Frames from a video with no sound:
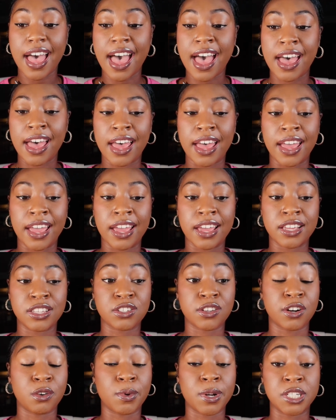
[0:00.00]
I
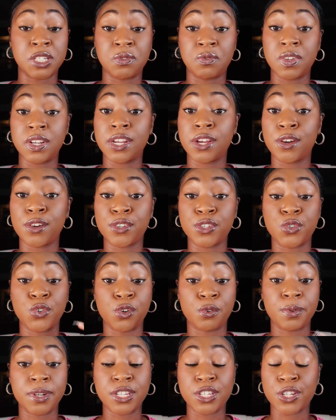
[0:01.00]
started watching videos,
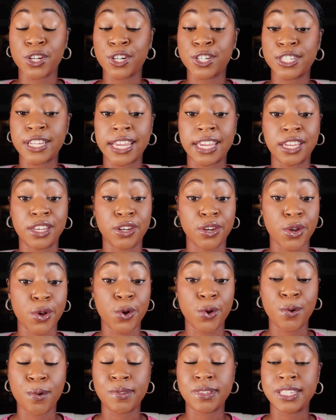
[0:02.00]
doing research, taking
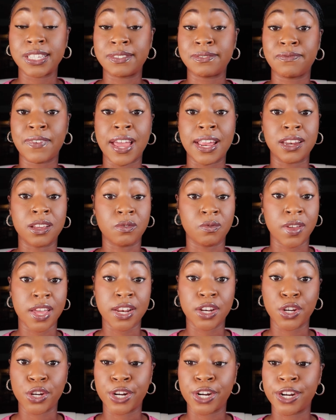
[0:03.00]
notes, finding
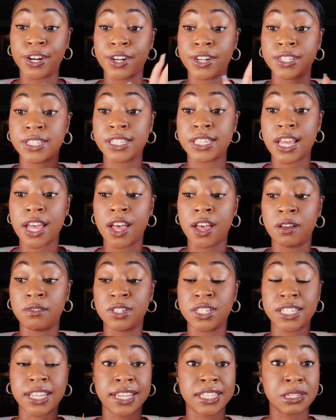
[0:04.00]
vendors of
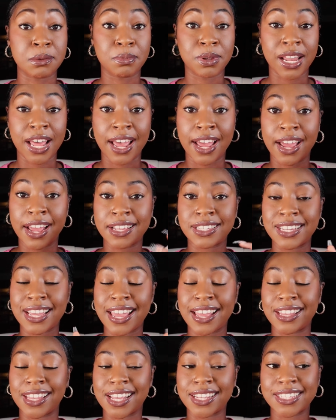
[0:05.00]
just like supplies,
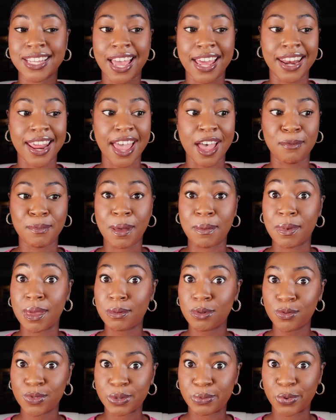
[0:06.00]
and that's kind of how my
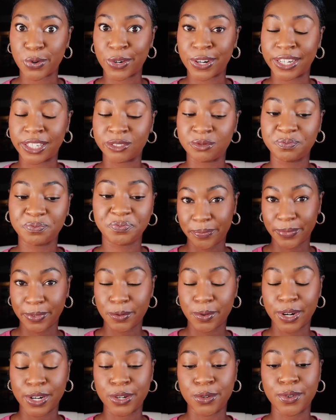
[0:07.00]
baby was born.
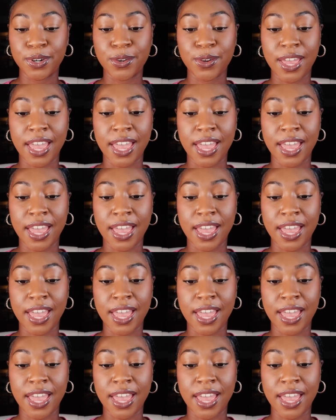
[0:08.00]
We were doing